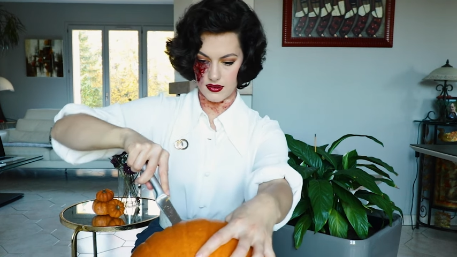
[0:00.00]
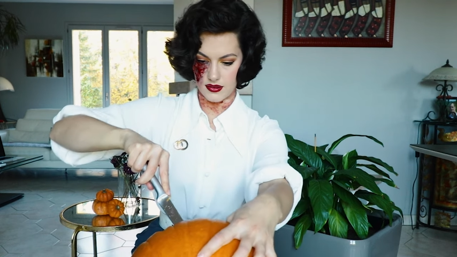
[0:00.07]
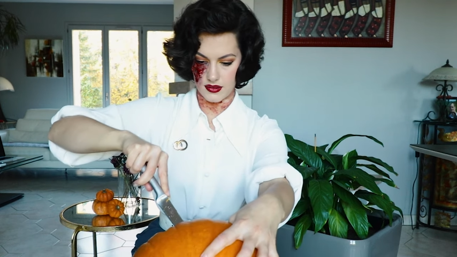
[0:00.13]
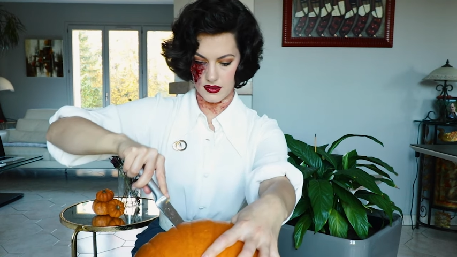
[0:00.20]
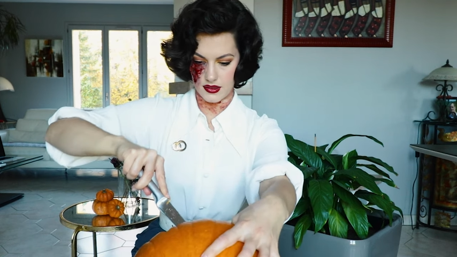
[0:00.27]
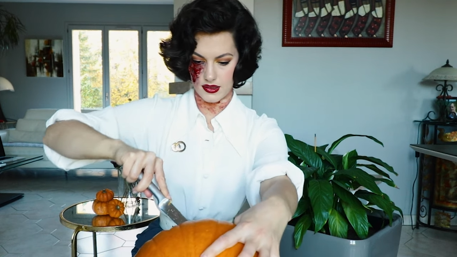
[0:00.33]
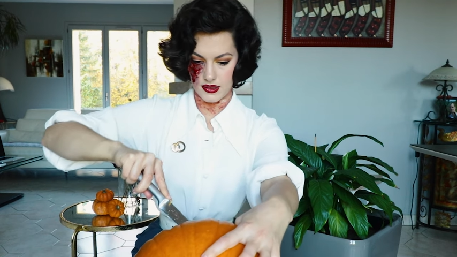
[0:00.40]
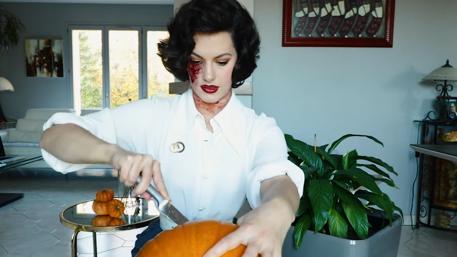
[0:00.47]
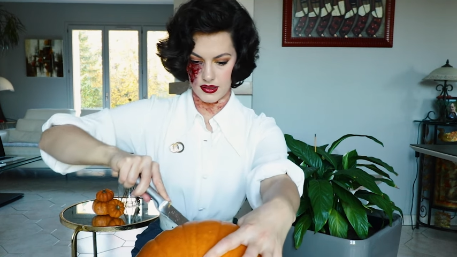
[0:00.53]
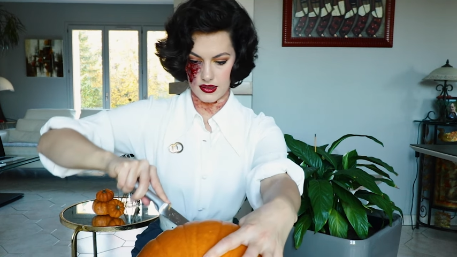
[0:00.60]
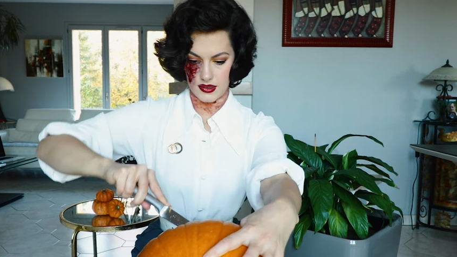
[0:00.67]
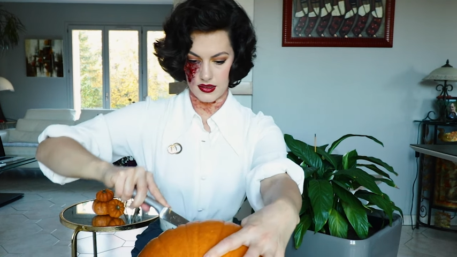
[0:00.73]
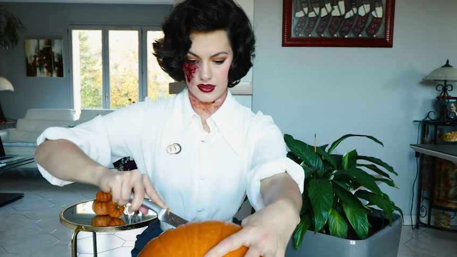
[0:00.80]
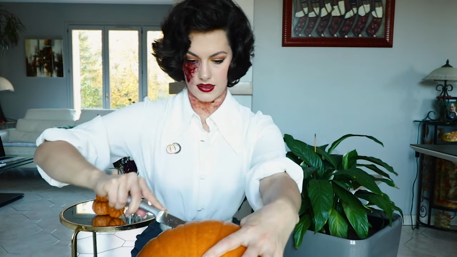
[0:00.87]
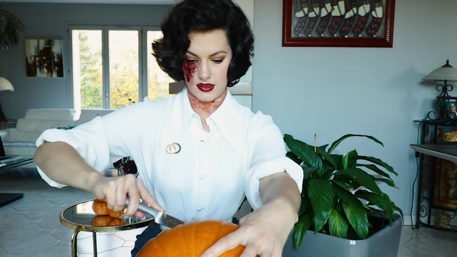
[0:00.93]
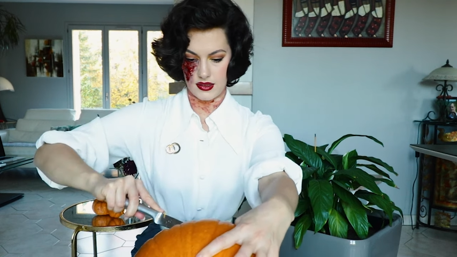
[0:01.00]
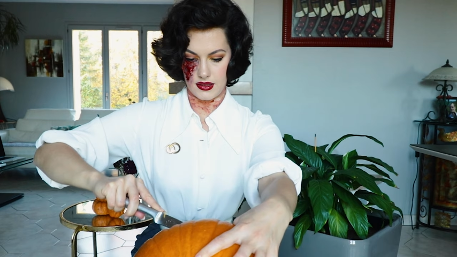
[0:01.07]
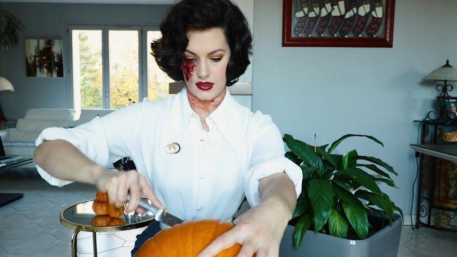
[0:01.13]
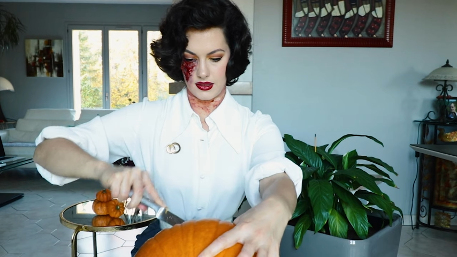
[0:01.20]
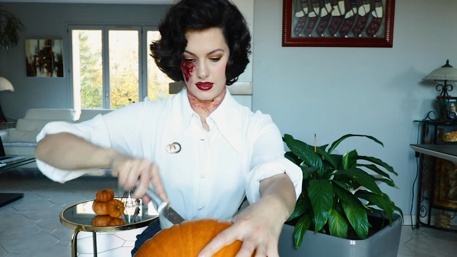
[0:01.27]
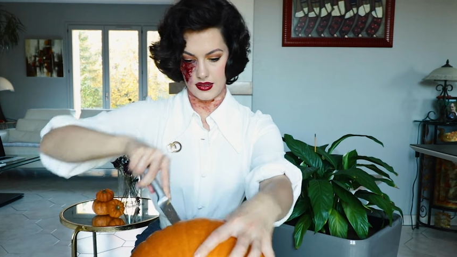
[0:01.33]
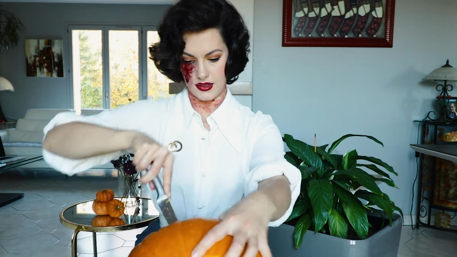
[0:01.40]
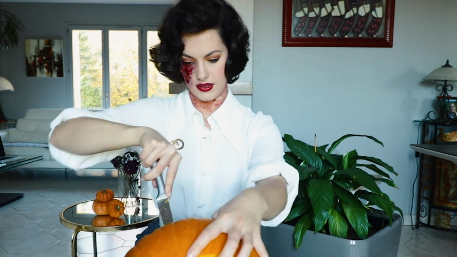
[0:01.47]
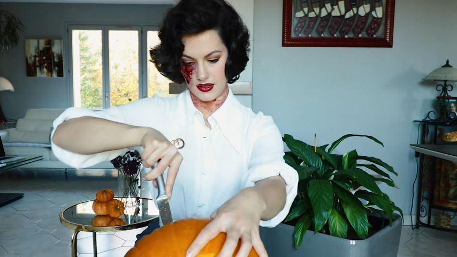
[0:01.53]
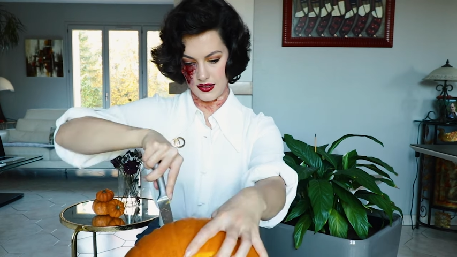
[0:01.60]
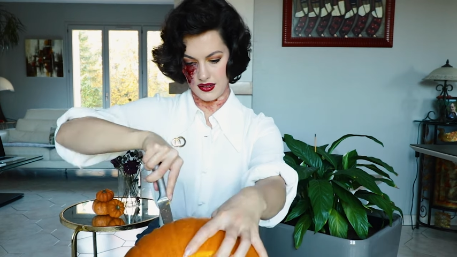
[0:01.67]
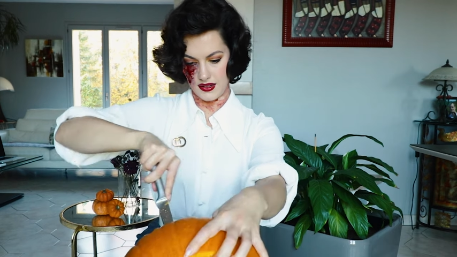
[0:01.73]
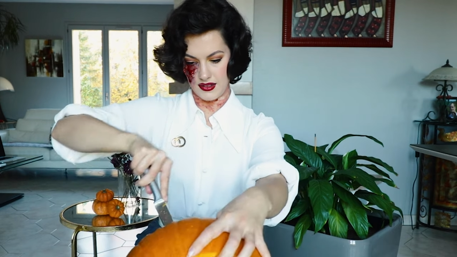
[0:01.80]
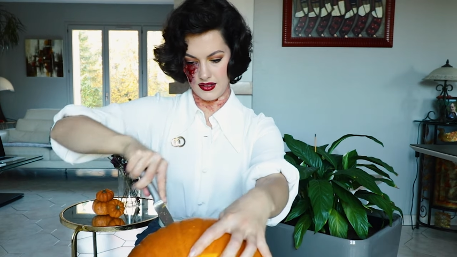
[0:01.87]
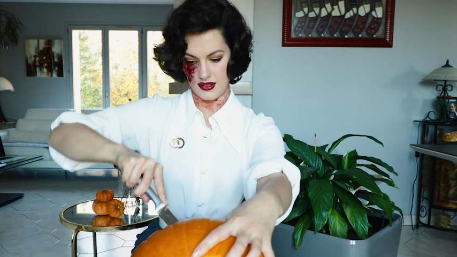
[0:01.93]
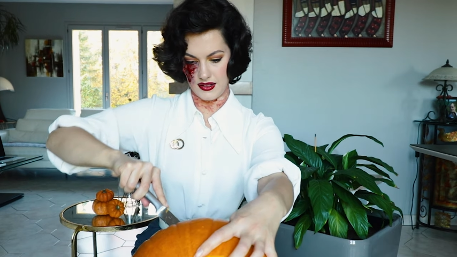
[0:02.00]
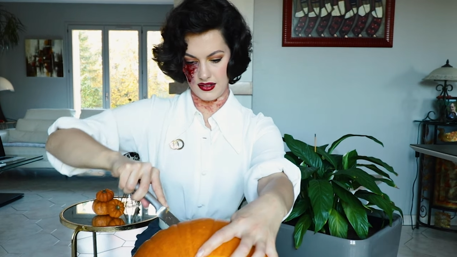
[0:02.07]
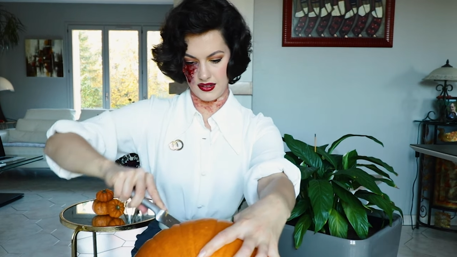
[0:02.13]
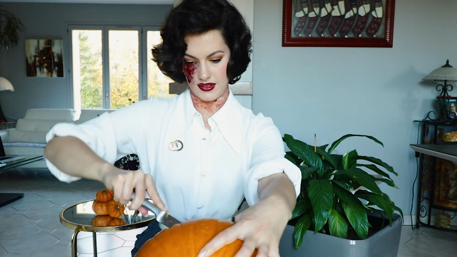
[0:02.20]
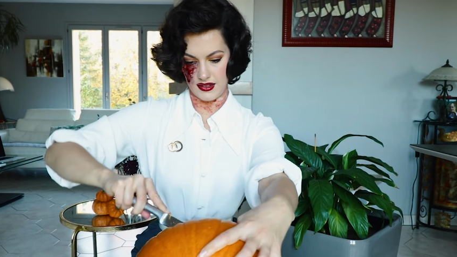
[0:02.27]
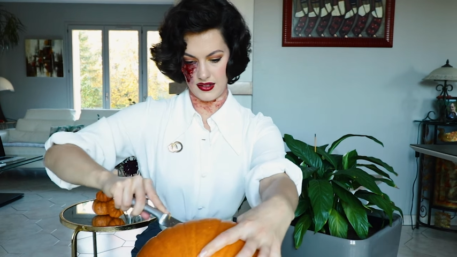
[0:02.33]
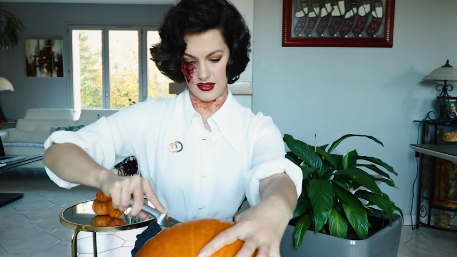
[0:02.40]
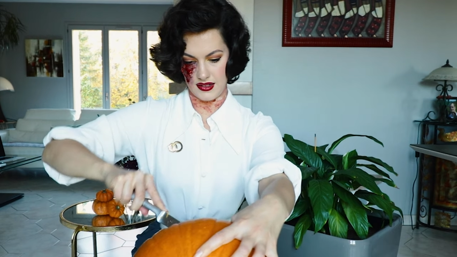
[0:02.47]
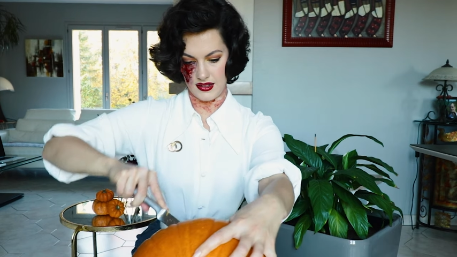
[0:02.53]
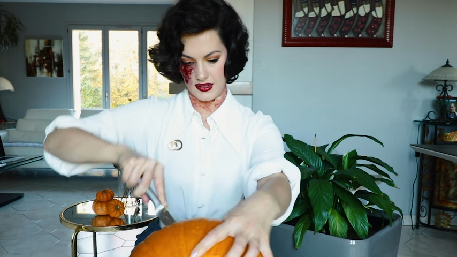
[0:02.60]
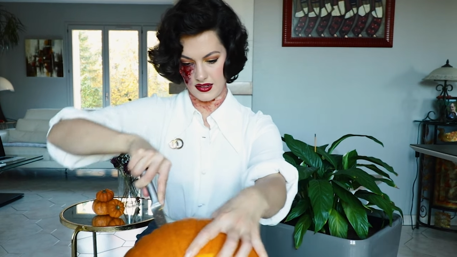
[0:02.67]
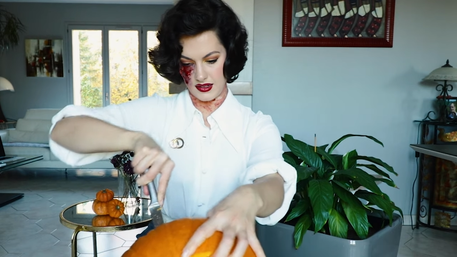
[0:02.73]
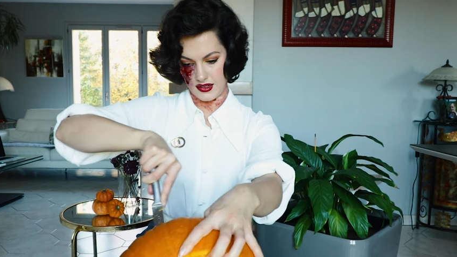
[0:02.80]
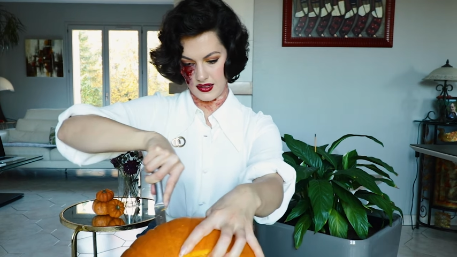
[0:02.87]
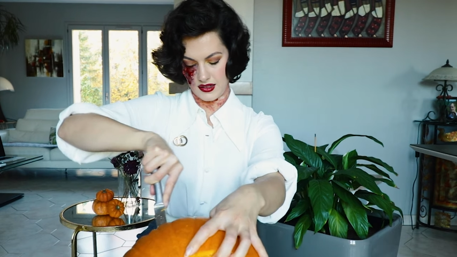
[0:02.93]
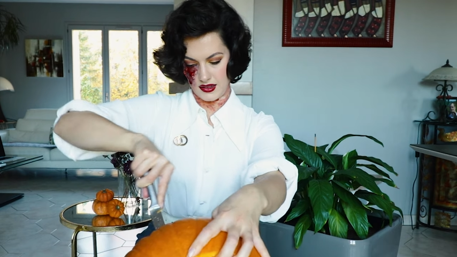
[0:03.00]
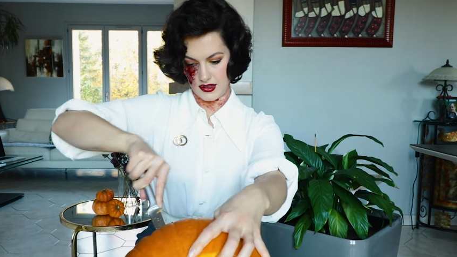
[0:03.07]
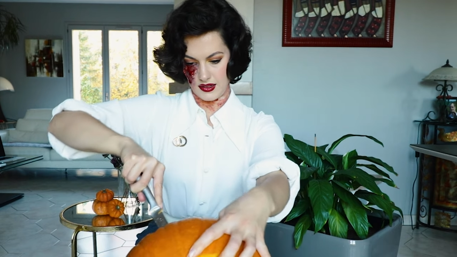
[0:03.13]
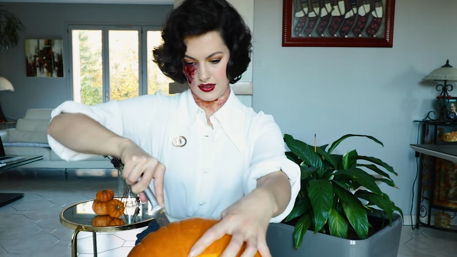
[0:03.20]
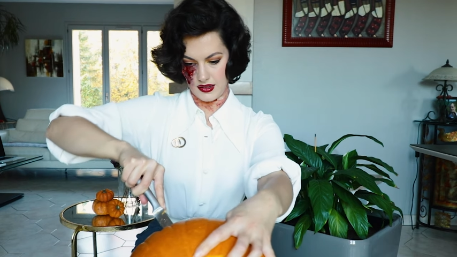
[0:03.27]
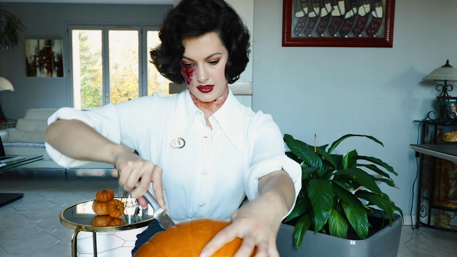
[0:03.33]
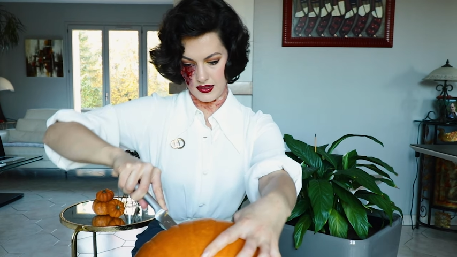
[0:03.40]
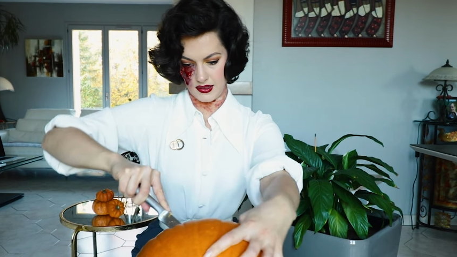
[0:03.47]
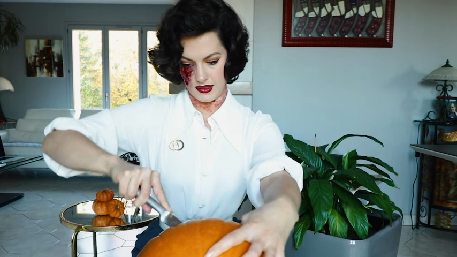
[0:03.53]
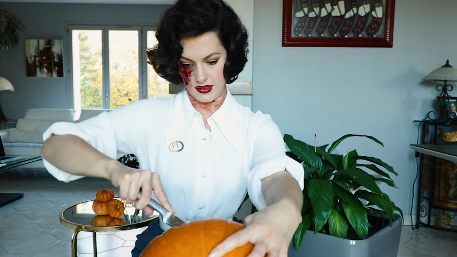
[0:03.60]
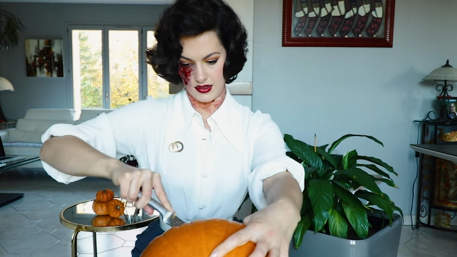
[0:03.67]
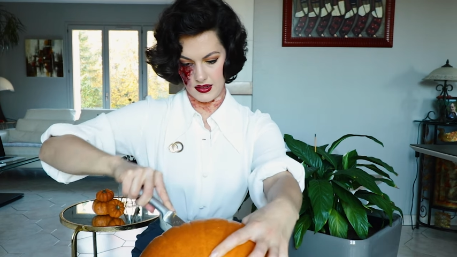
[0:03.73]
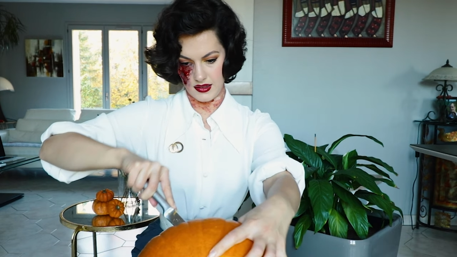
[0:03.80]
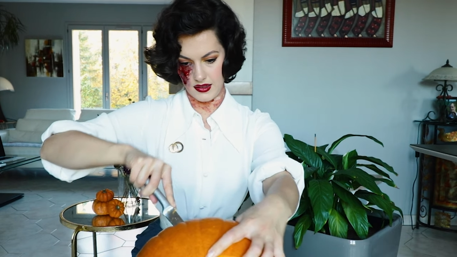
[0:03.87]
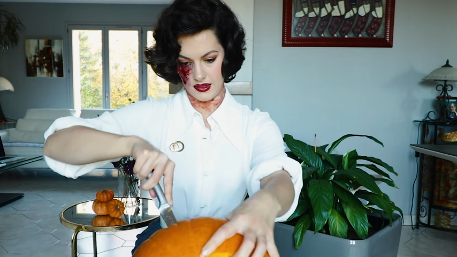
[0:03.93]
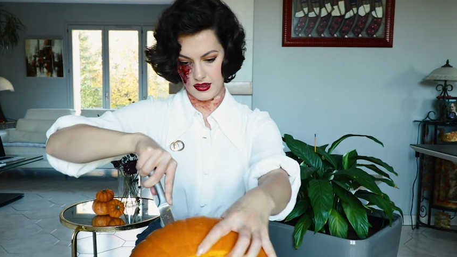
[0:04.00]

Nobody speaks.